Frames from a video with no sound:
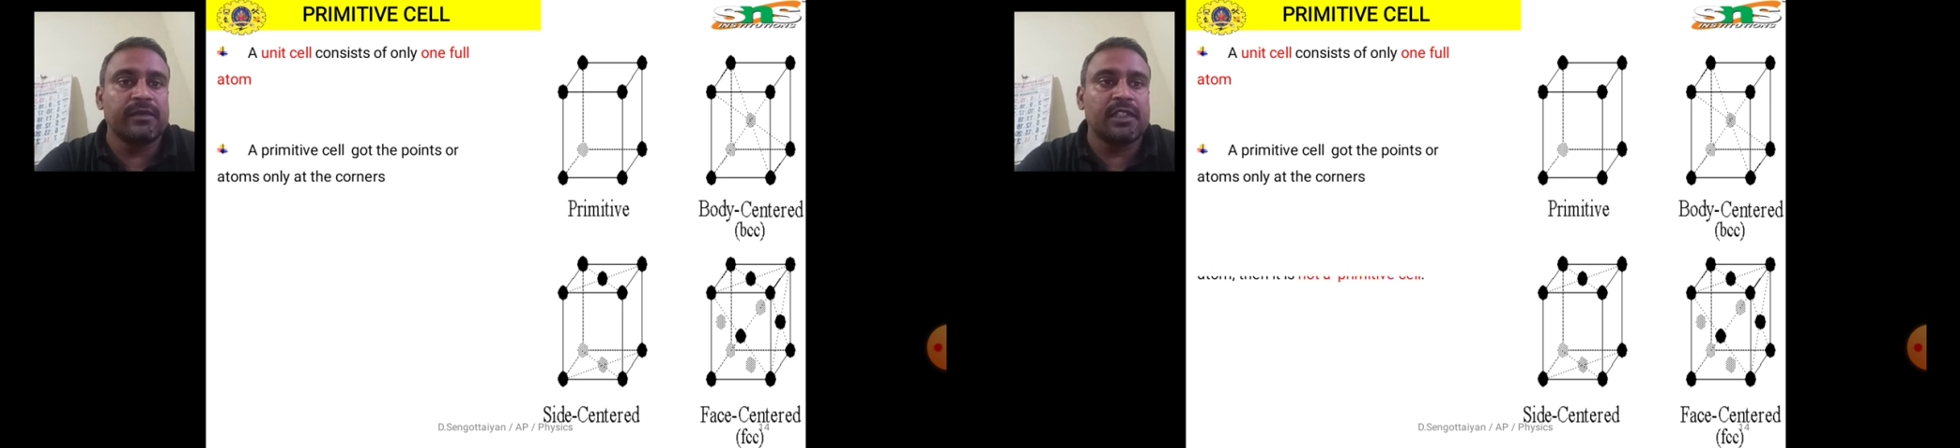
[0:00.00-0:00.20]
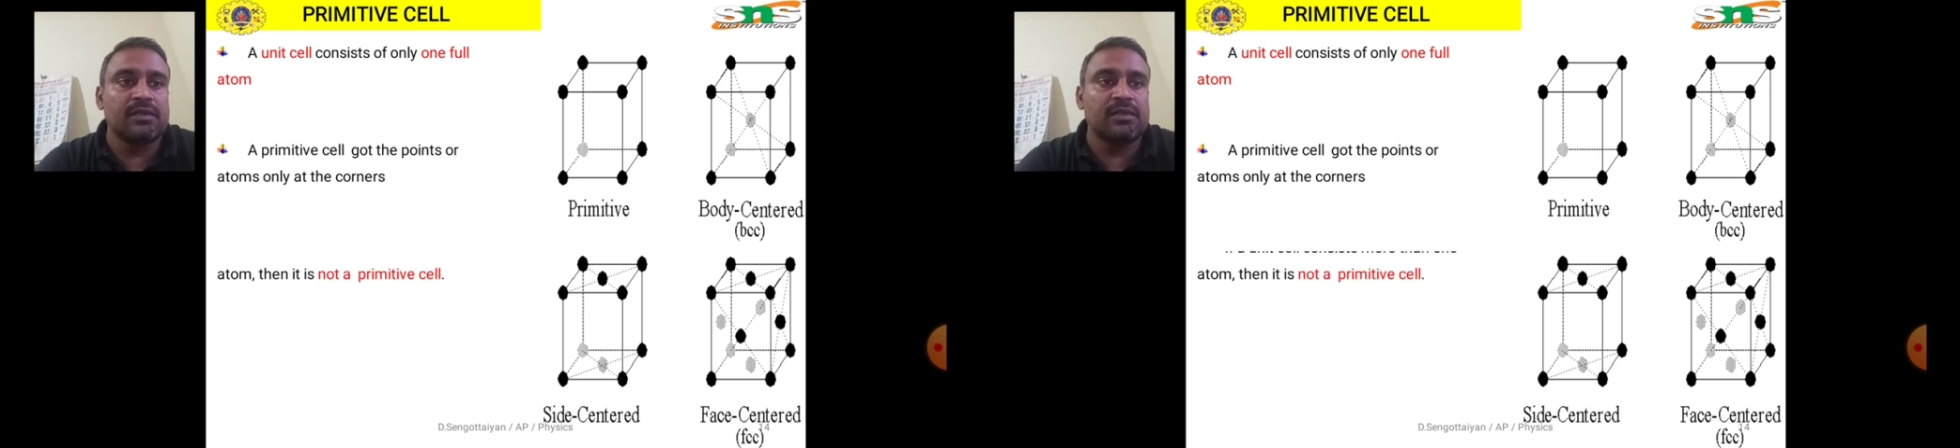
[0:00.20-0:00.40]

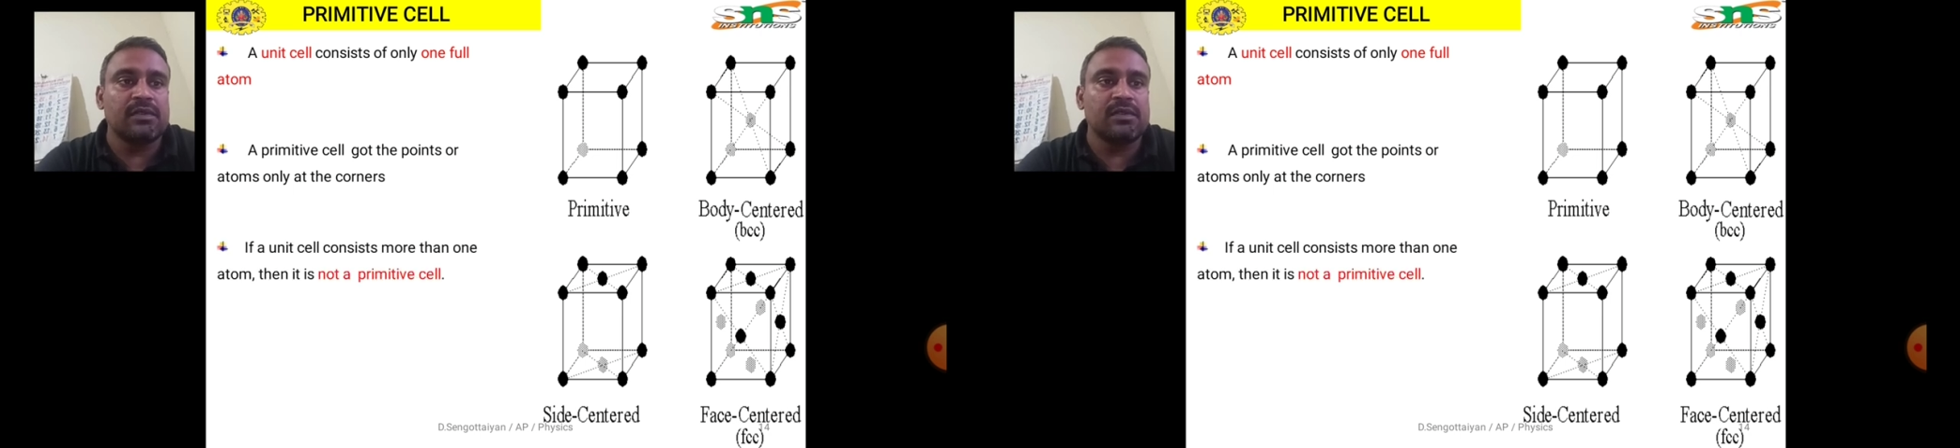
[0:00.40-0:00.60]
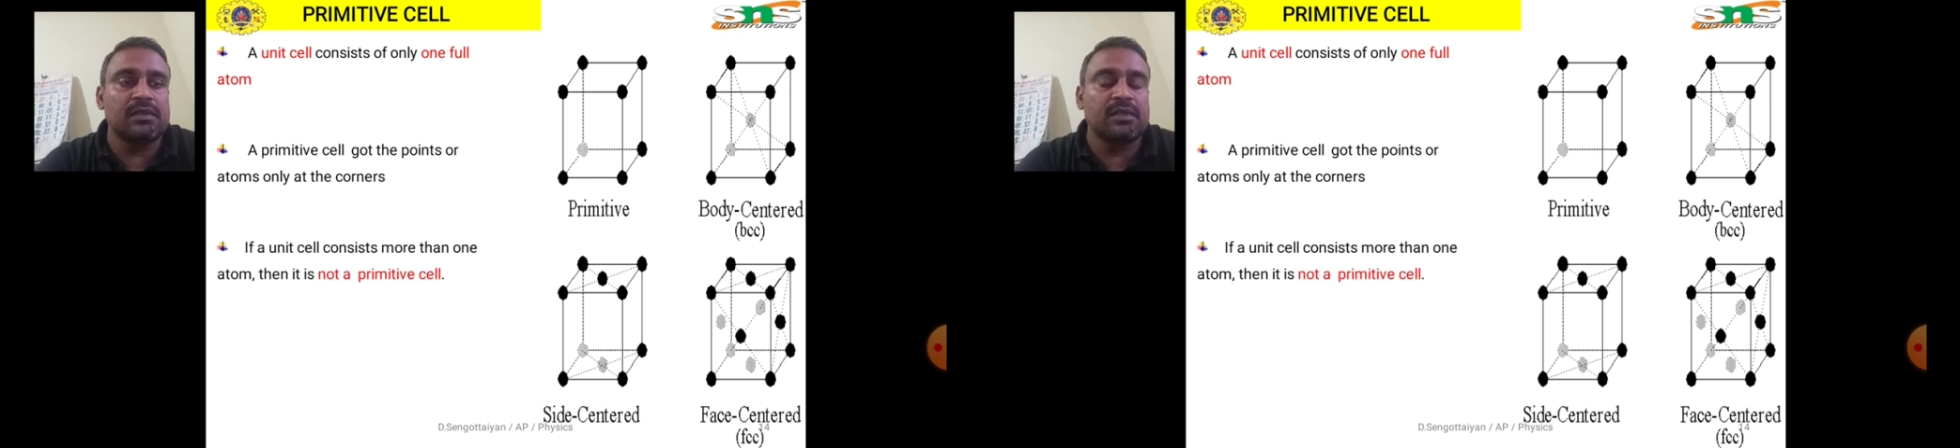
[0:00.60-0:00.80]
So
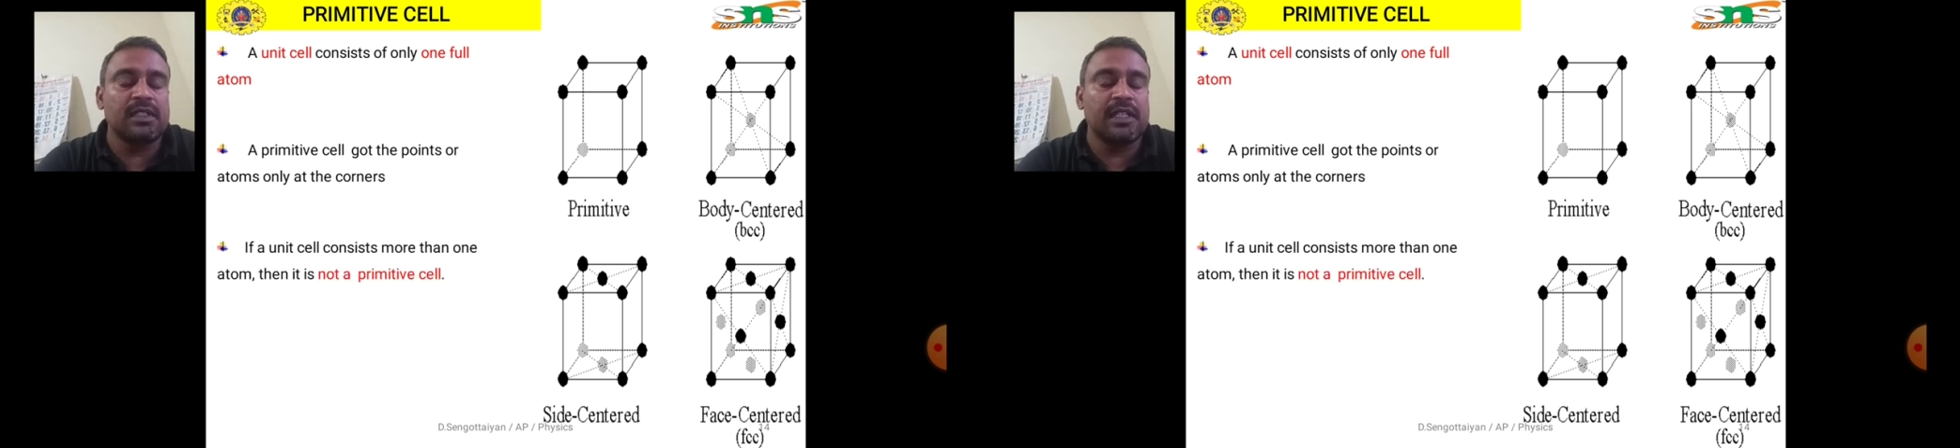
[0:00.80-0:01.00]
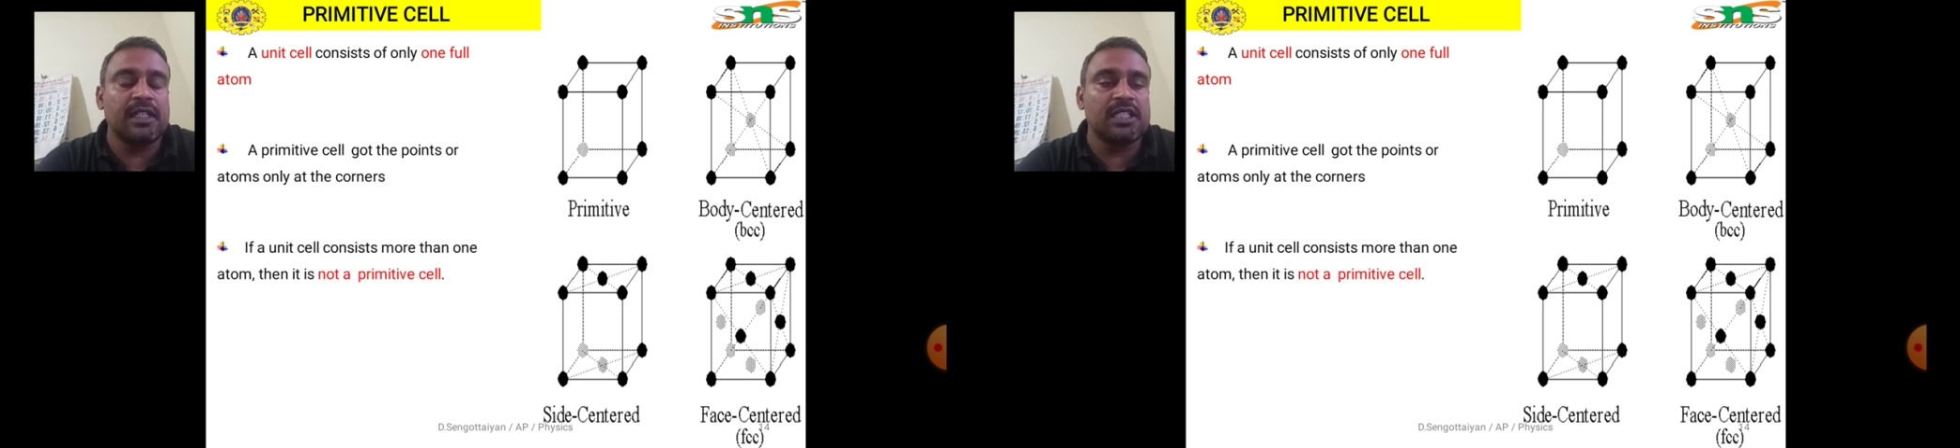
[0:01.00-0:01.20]

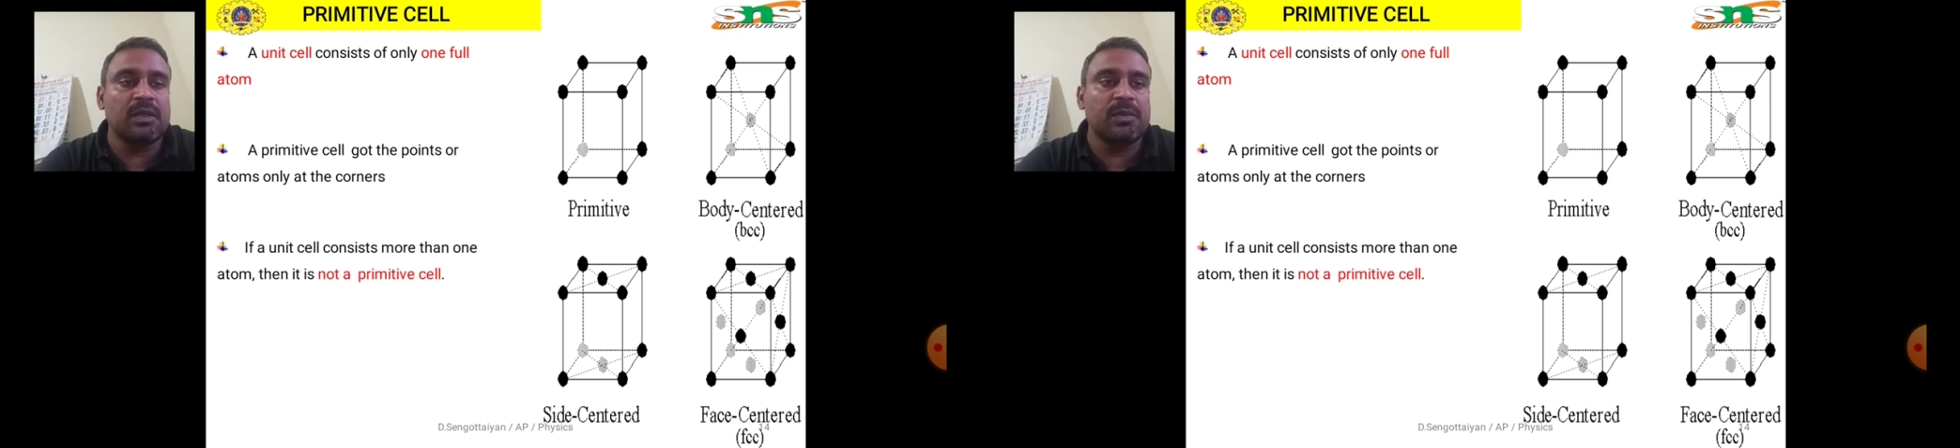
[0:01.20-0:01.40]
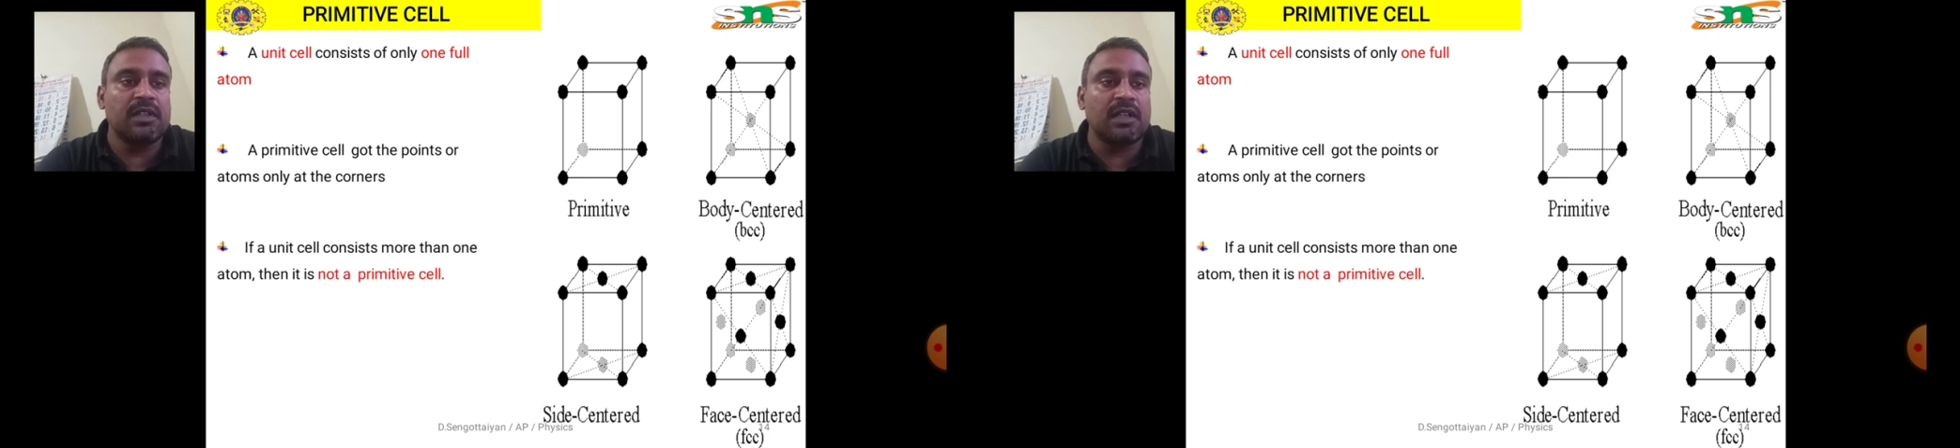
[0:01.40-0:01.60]
example
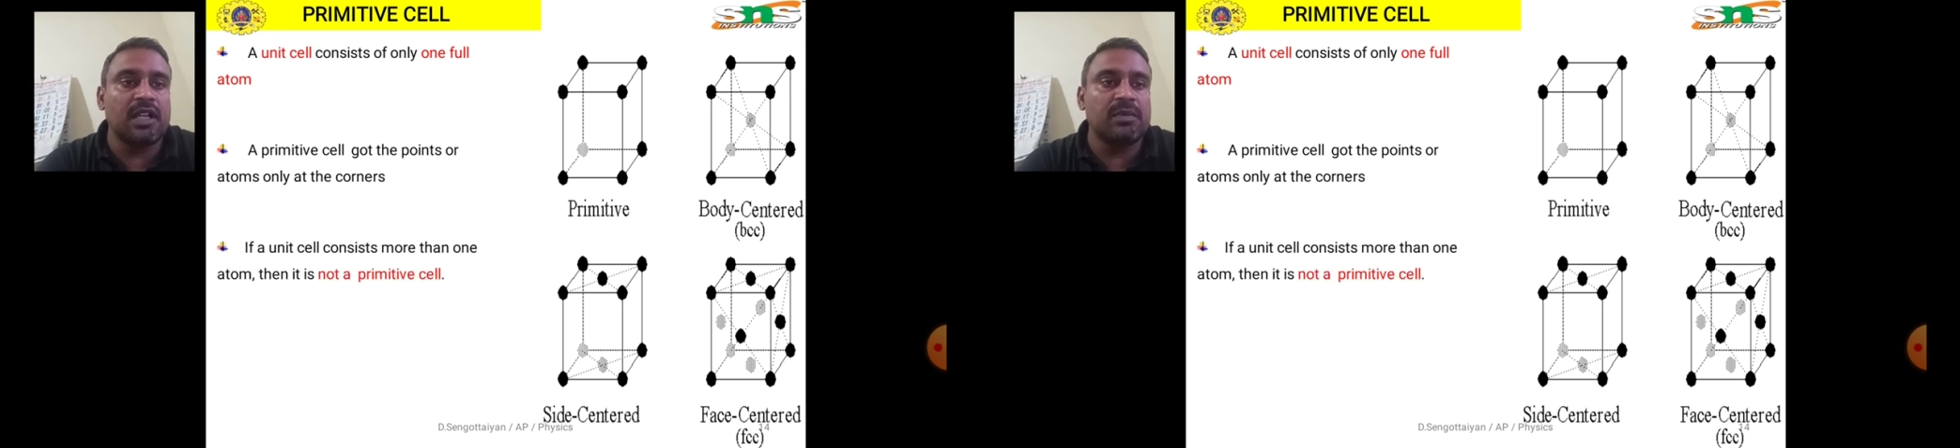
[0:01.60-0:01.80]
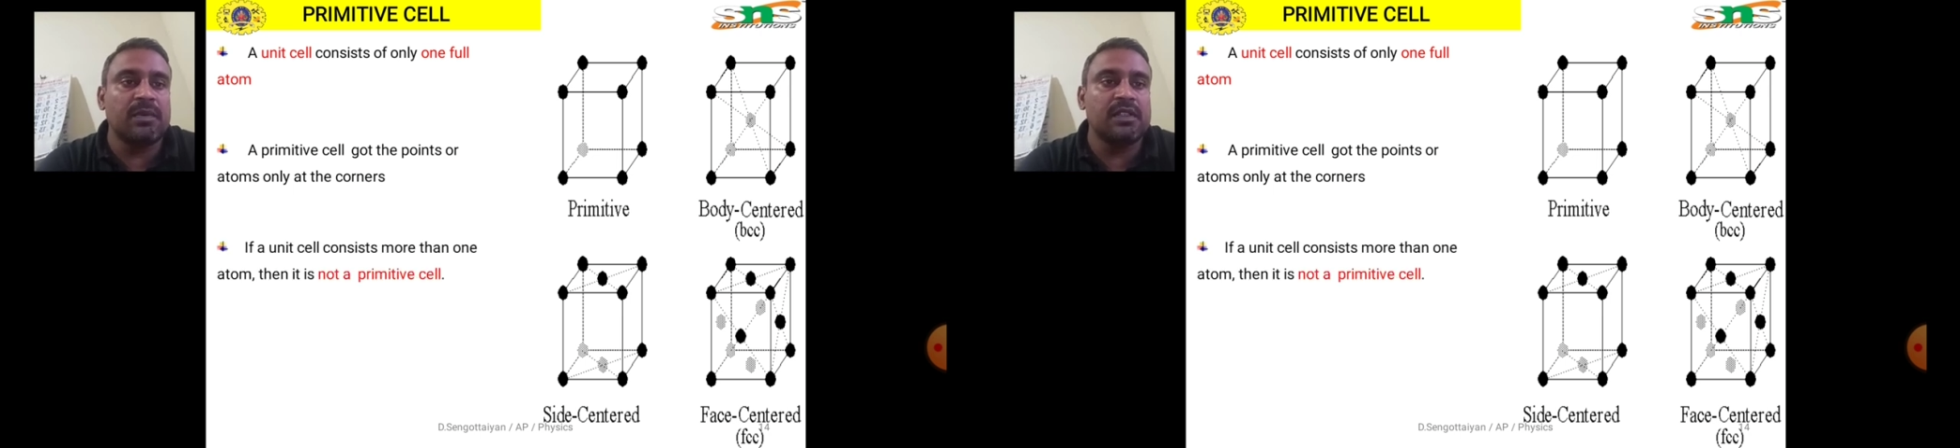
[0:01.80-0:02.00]
for
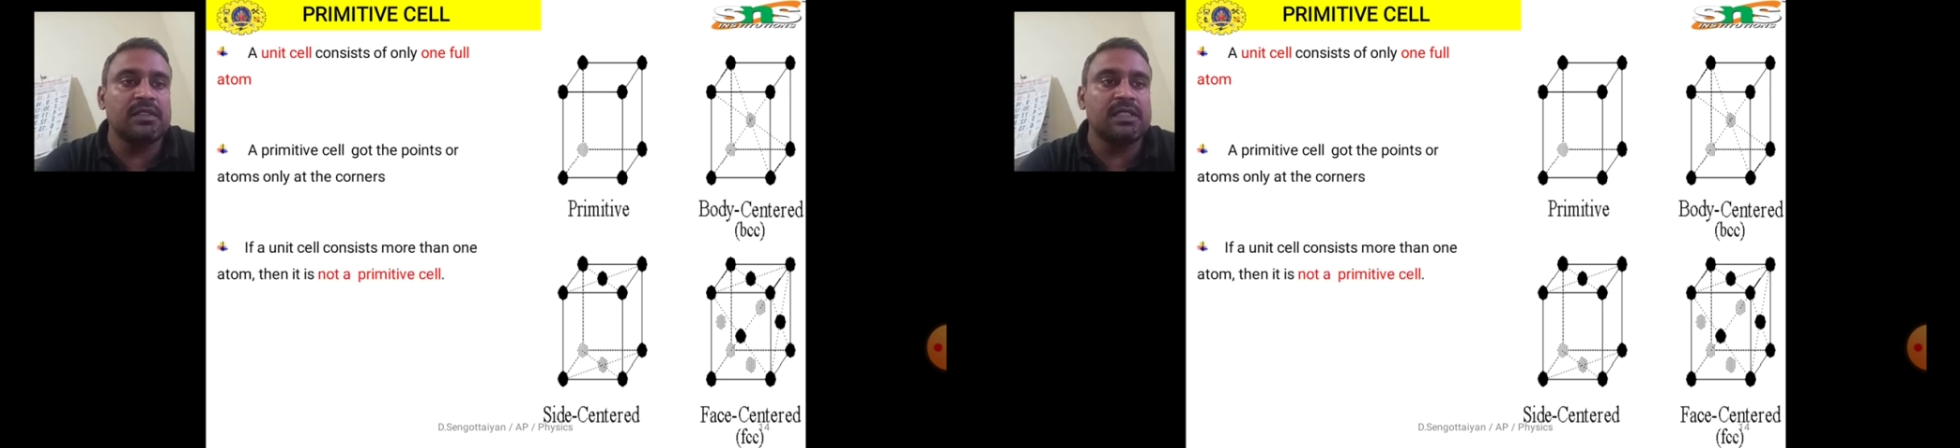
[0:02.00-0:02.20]
non-primitive